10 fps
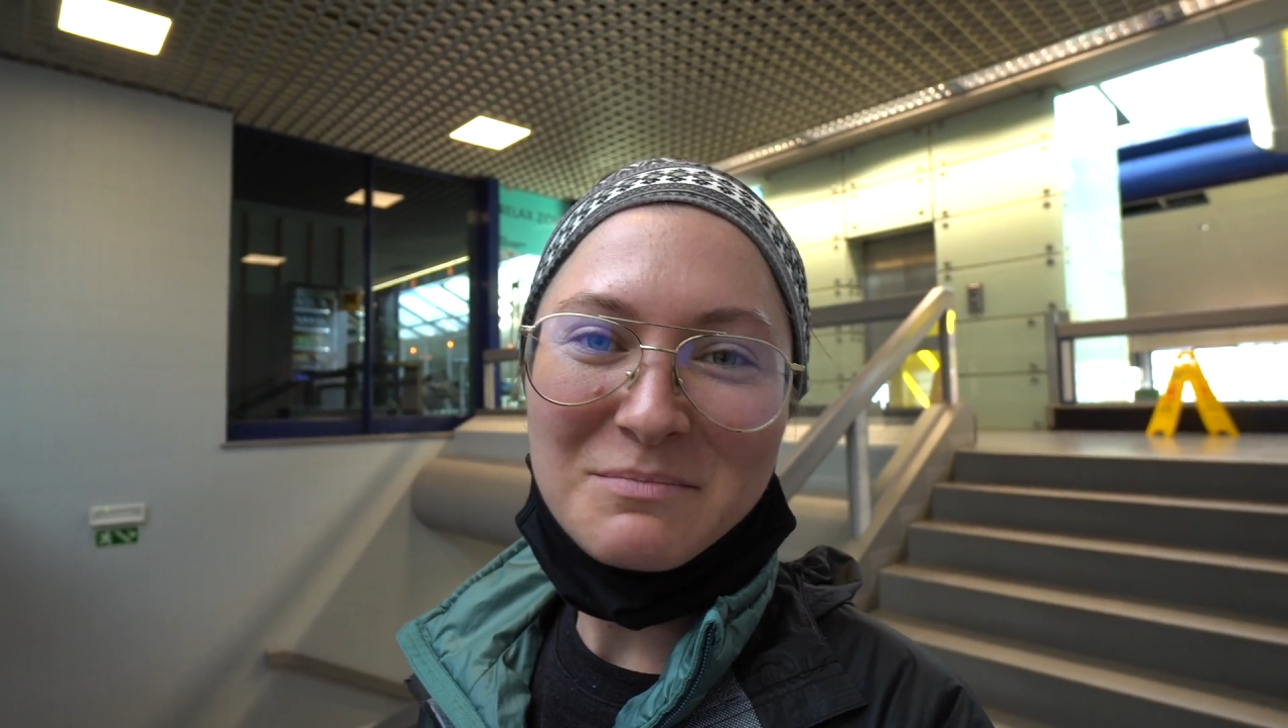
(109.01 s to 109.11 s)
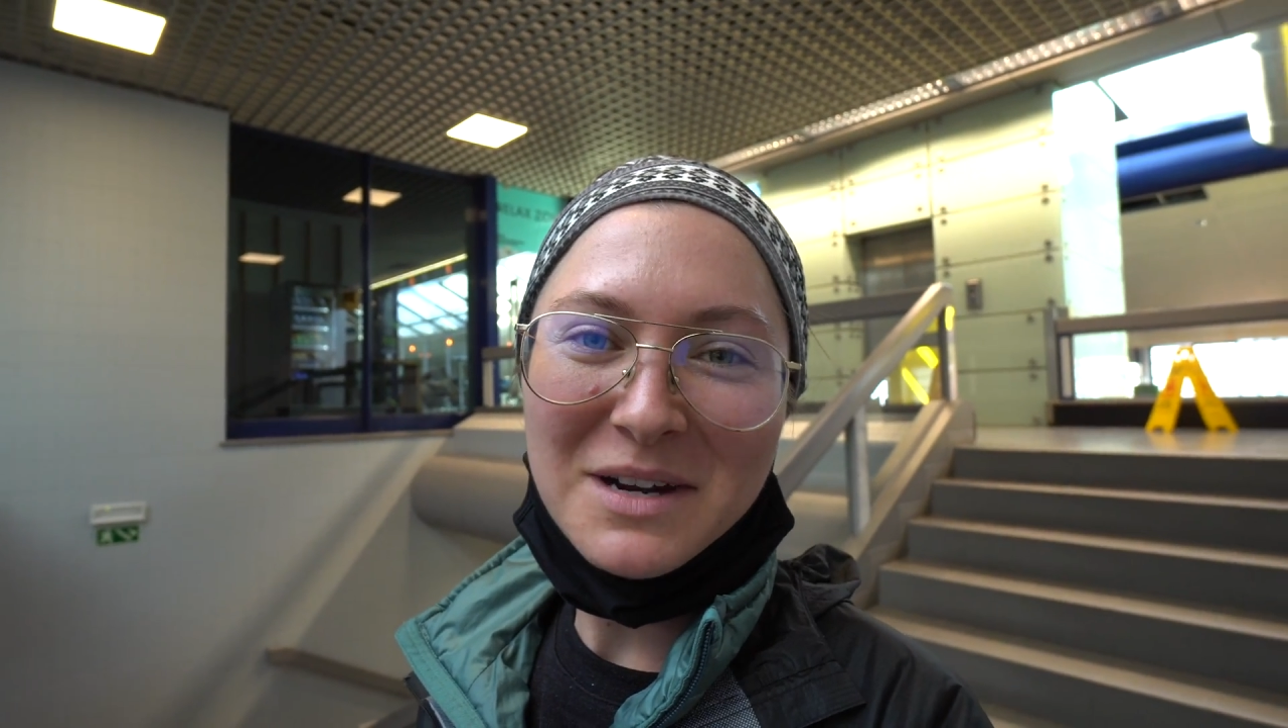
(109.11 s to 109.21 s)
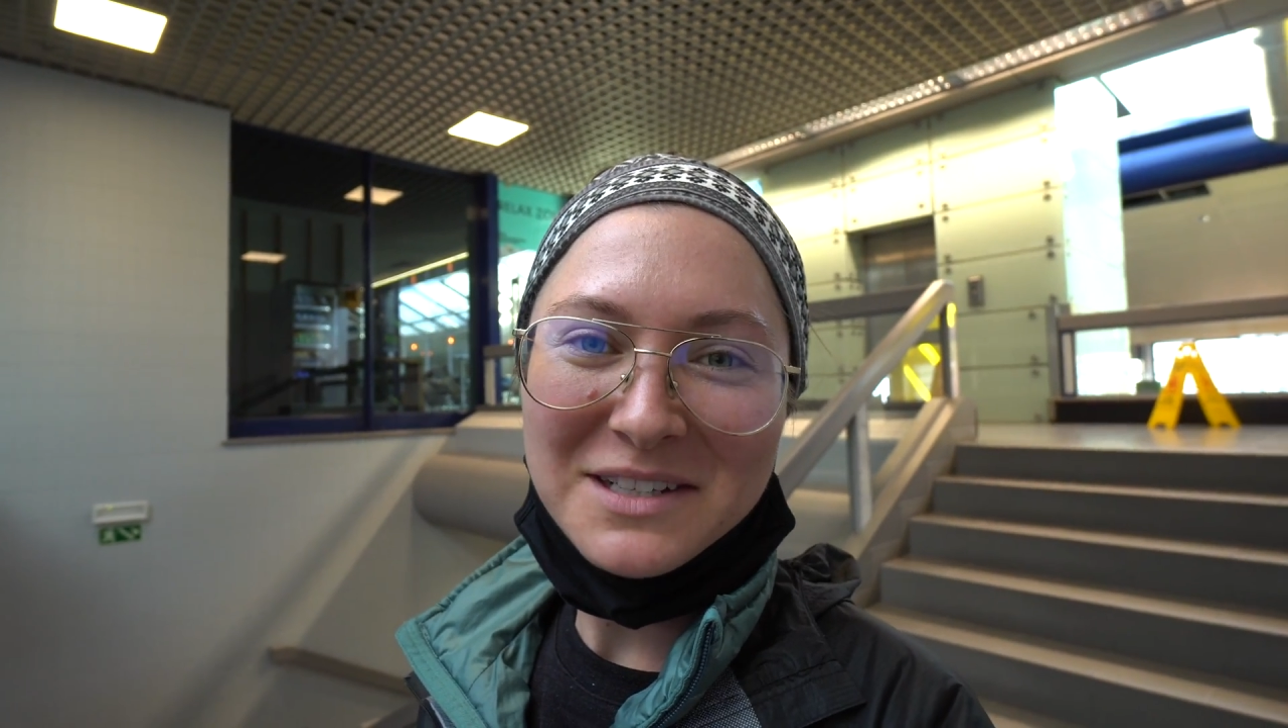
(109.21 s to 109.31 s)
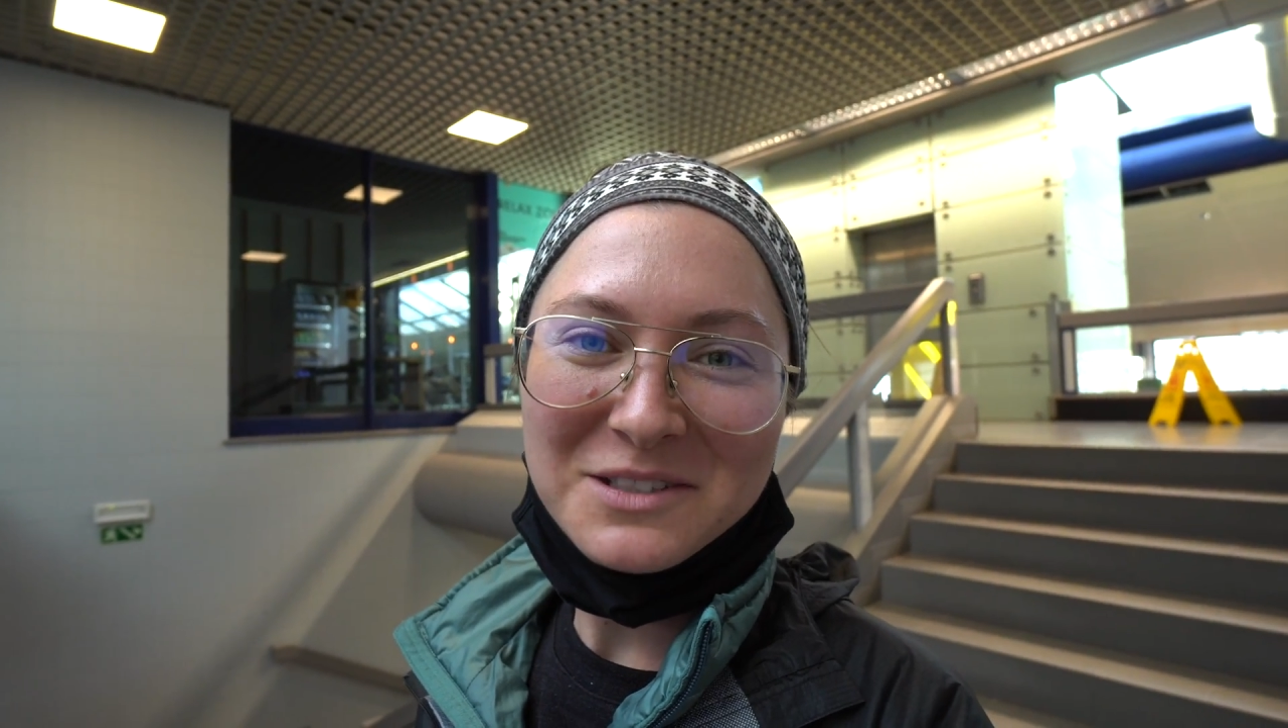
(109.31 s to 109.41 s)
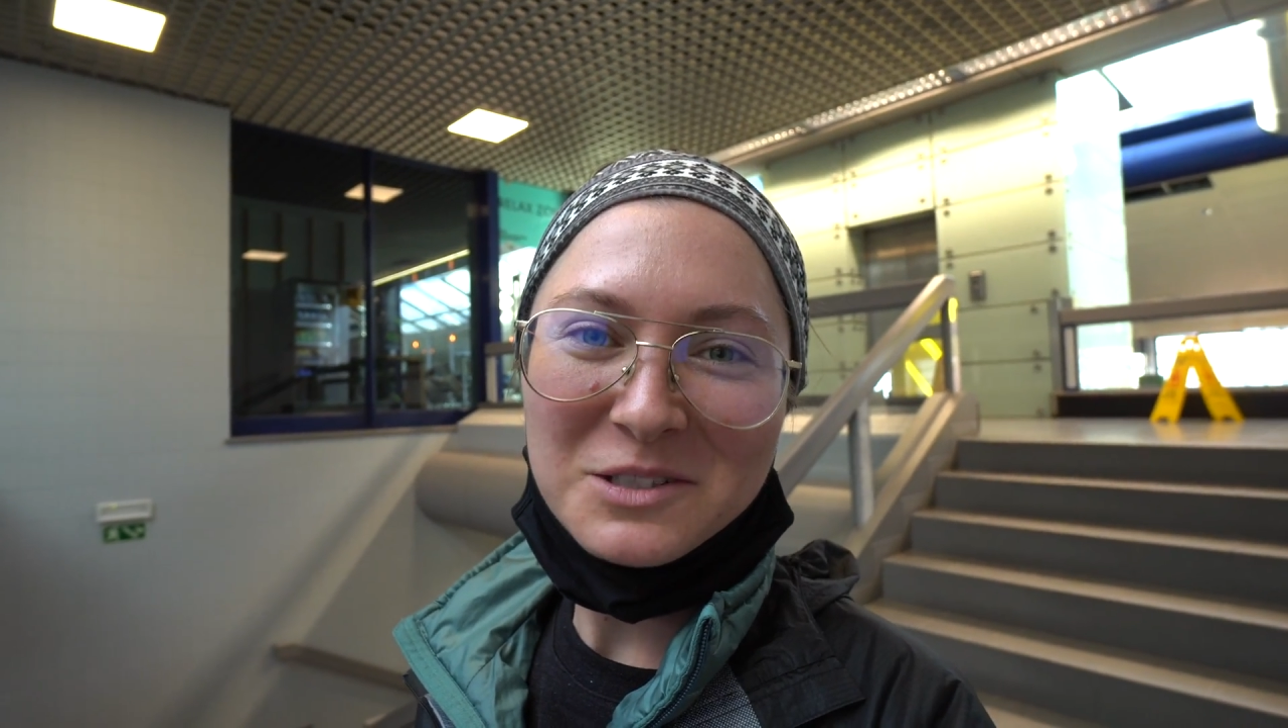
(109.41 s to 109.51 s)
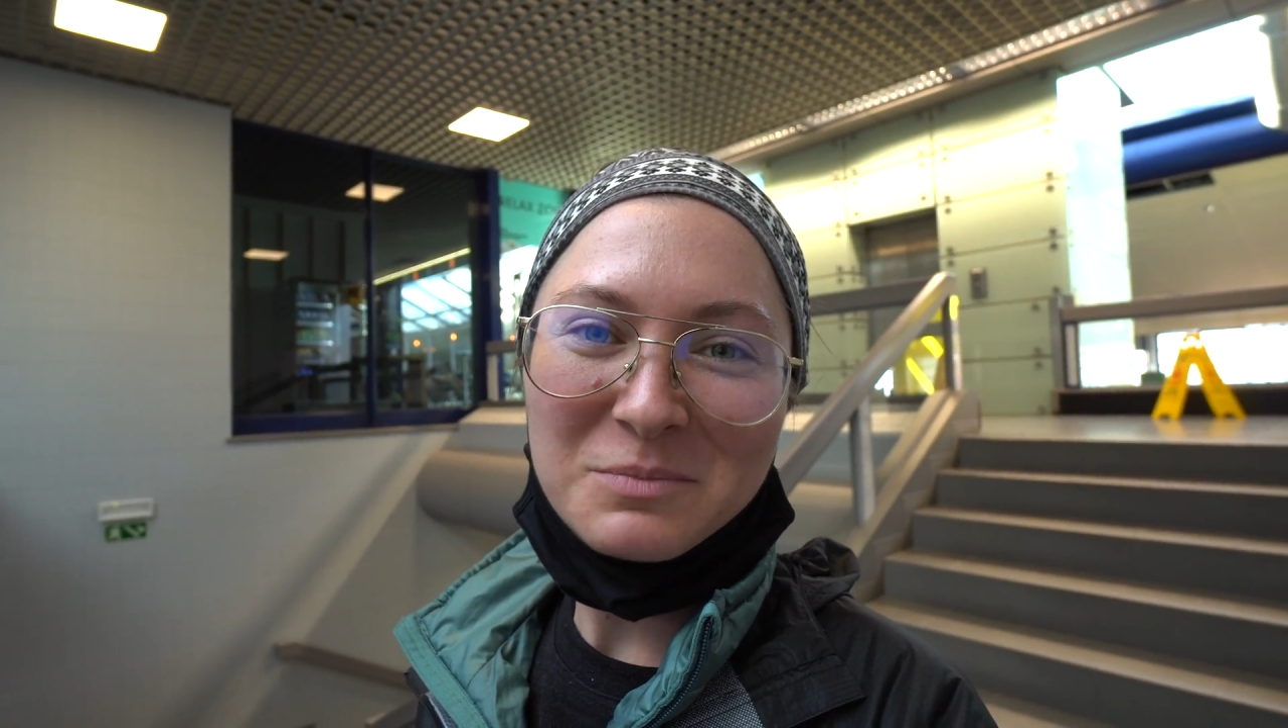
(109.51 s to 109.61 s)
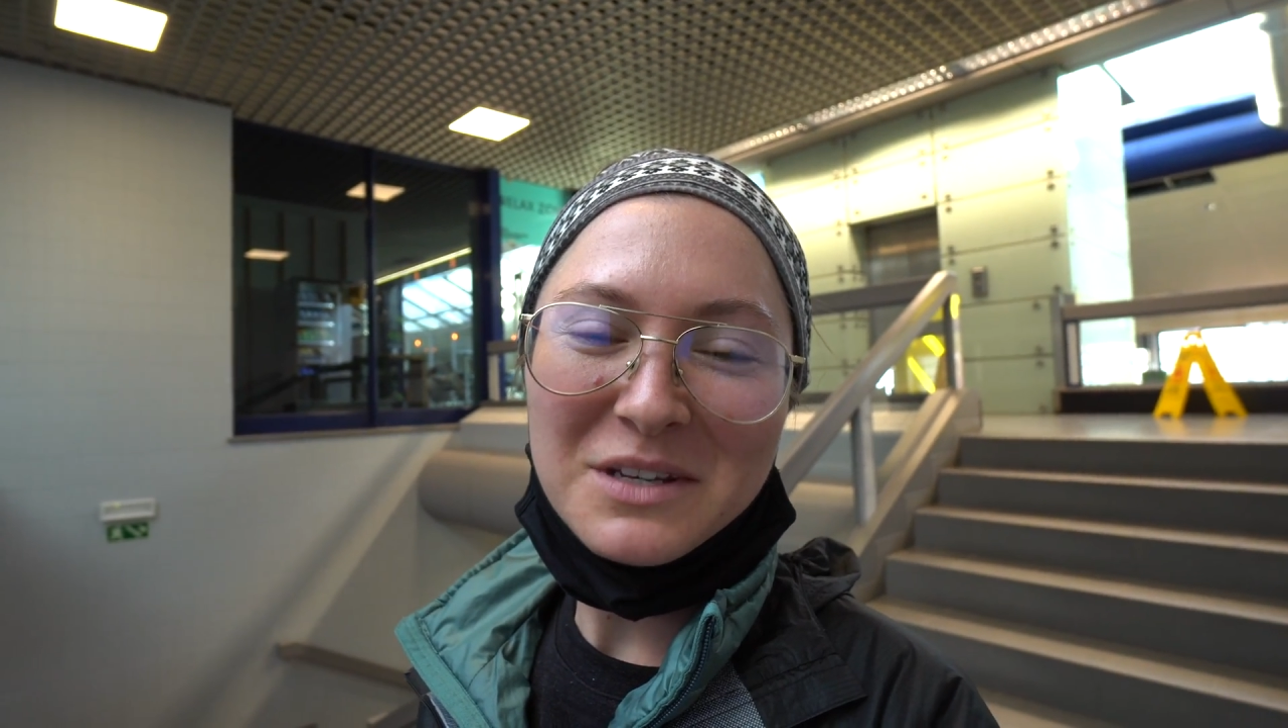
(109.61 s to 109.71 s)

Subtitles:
might just